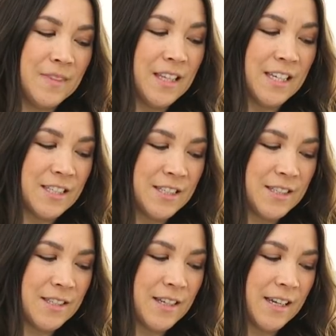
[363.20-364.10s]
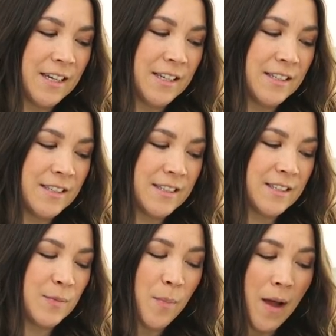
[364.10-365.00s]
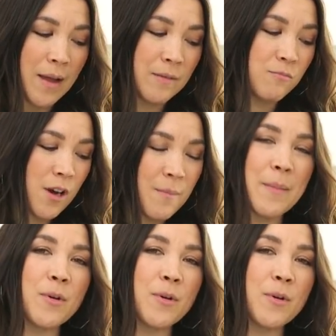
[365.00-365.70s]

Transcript: this is one of my